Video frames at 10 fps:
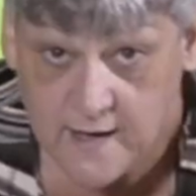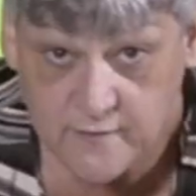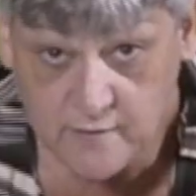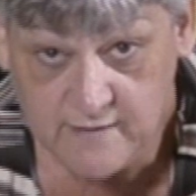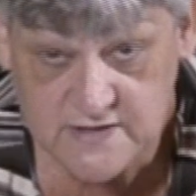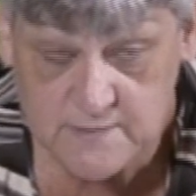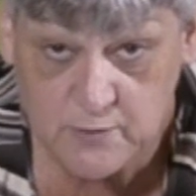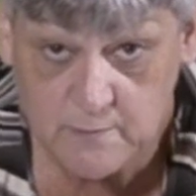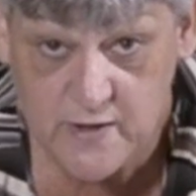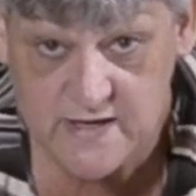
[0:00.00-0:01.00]
is I've actually
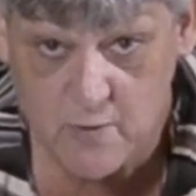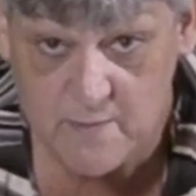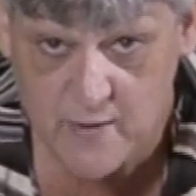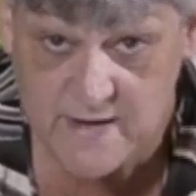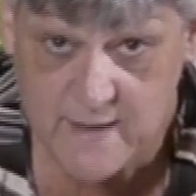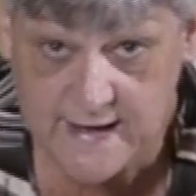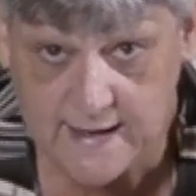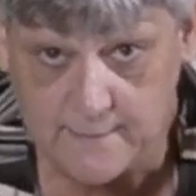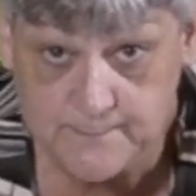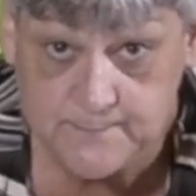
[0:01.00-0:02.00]
put mine in my bread
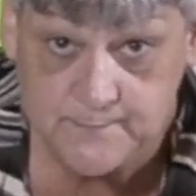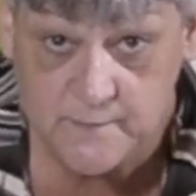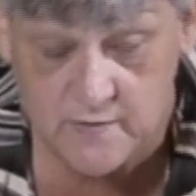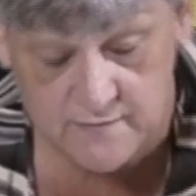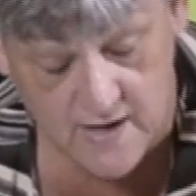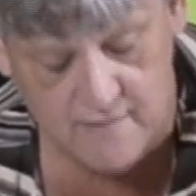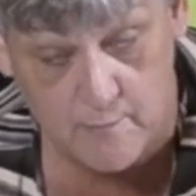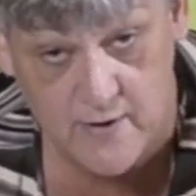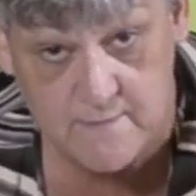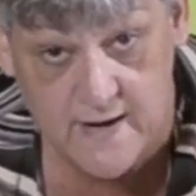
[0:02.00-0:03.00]
maker. So if you have a
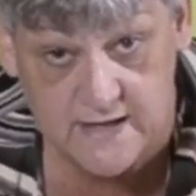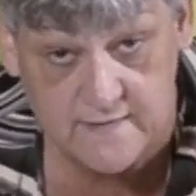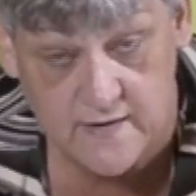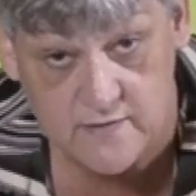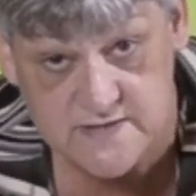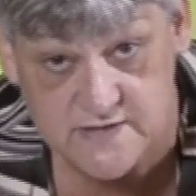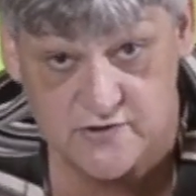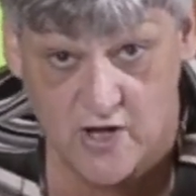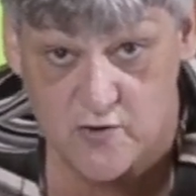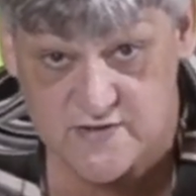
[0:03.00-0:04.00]
bread maker, there is a
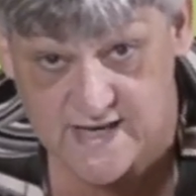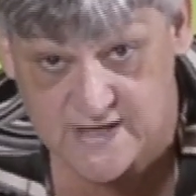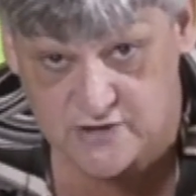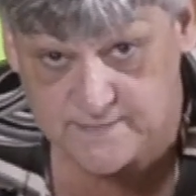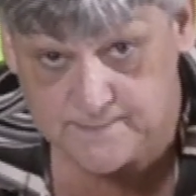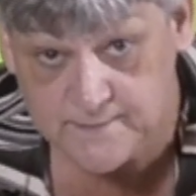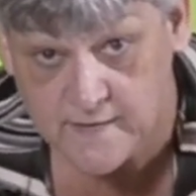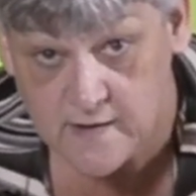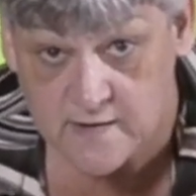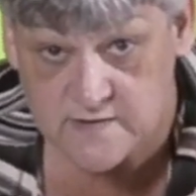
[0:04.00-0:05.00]
dough section.
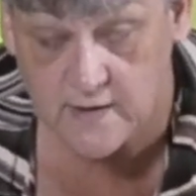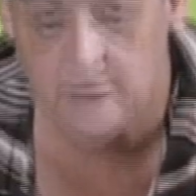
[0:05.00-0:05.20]
So